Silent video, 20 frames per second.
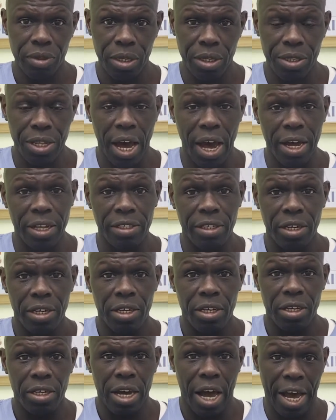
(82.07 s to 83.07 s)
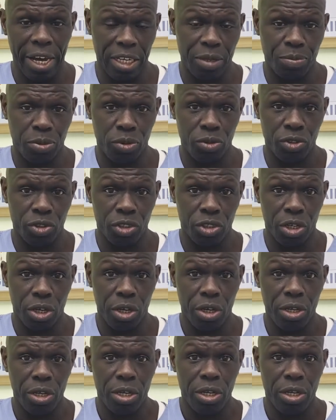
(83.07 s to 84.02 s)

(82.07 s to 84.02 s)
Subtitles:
that acupuncture